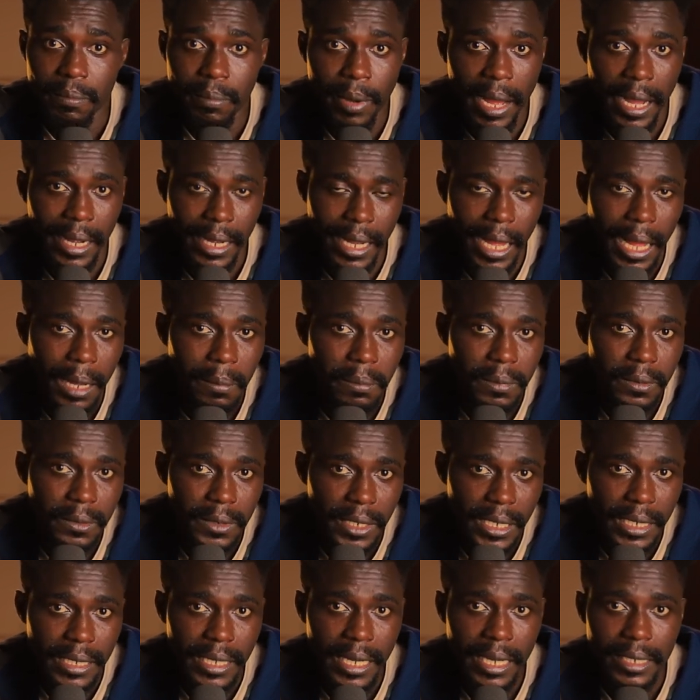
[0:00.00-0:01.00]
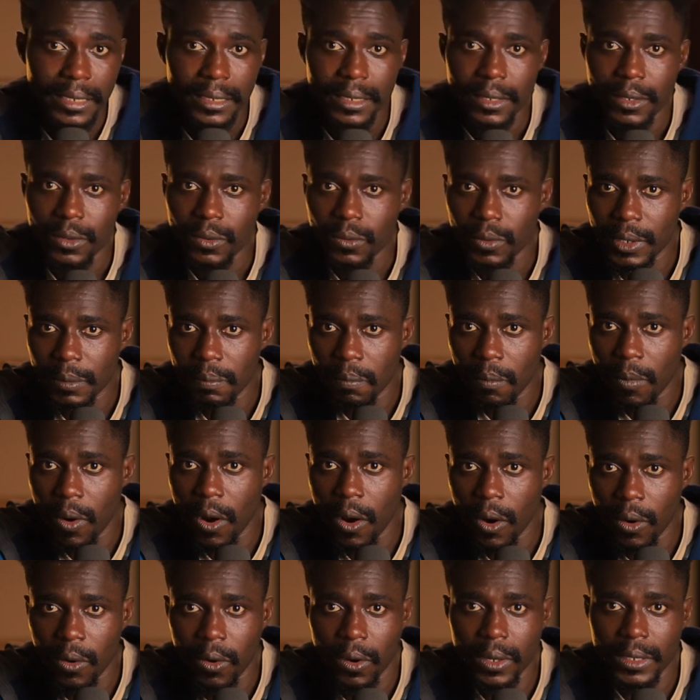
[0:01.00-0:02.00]
back upgraded with
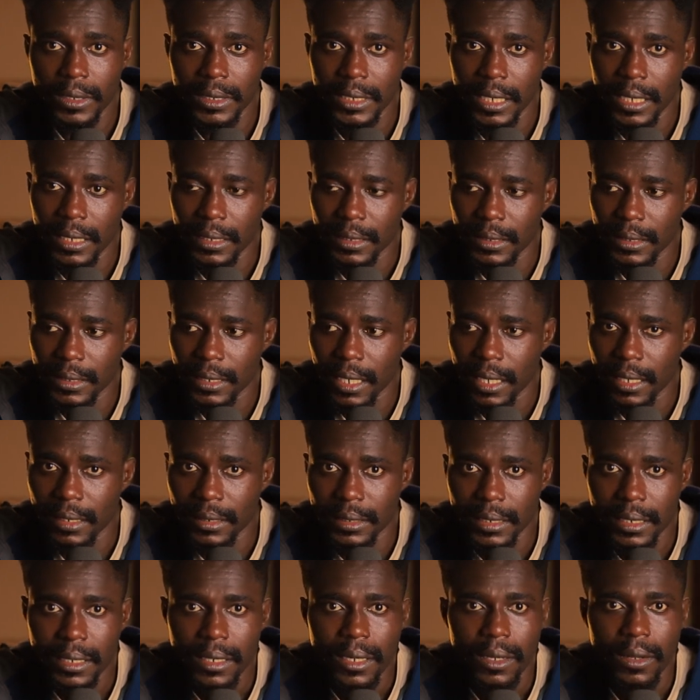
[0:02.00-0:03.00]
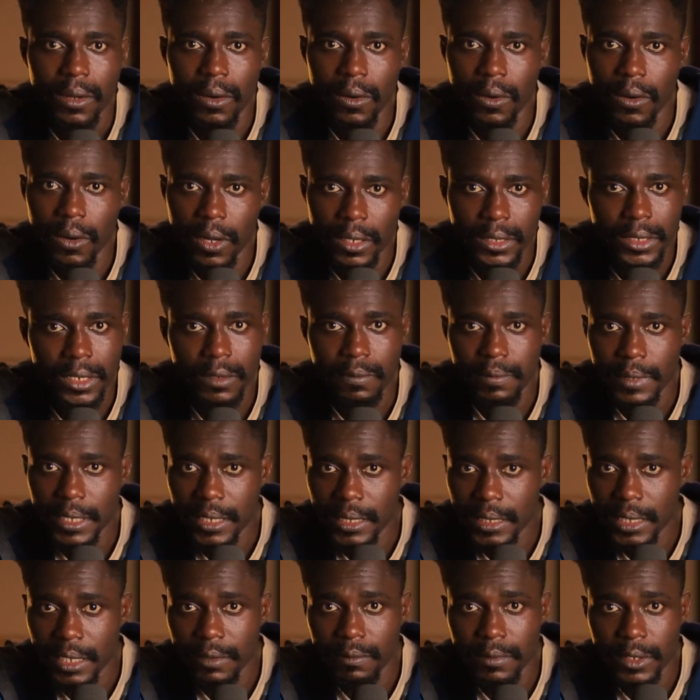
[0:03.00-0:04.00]
more content and lots of
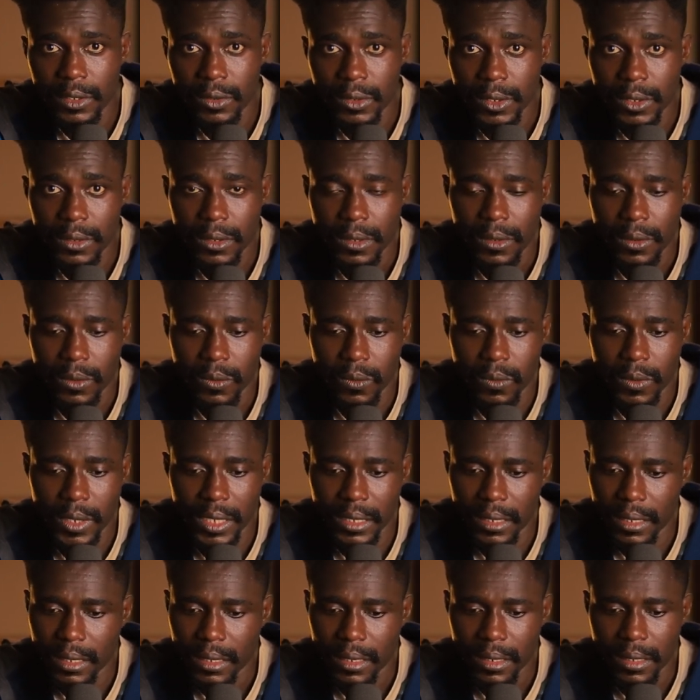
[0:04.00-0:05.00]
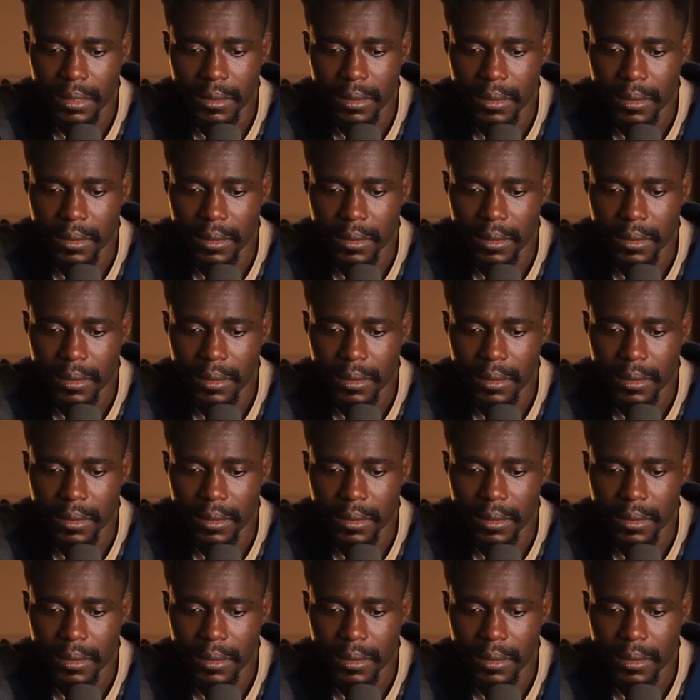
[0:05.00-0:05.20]
interviews with